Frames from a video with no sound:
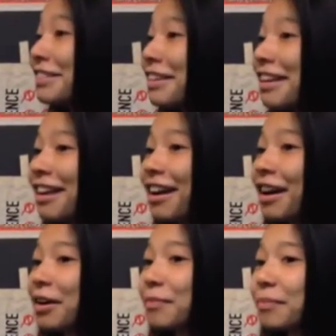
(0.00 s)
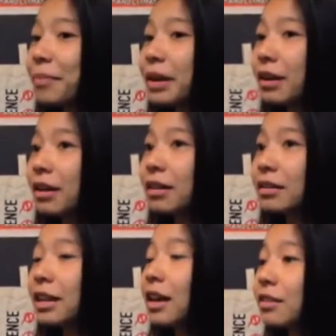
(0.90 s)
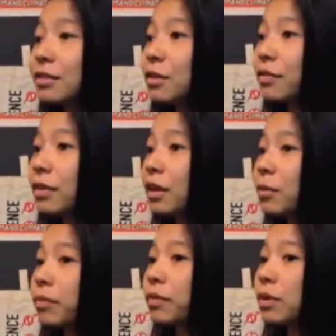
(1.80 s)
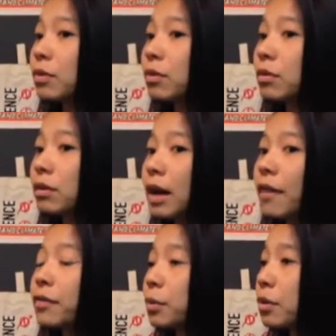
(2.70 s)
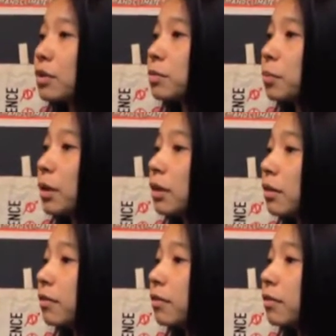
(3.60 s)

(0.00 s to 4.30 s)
Mm-hmm. Um, but uh, yeah, so if any of you afterwards want to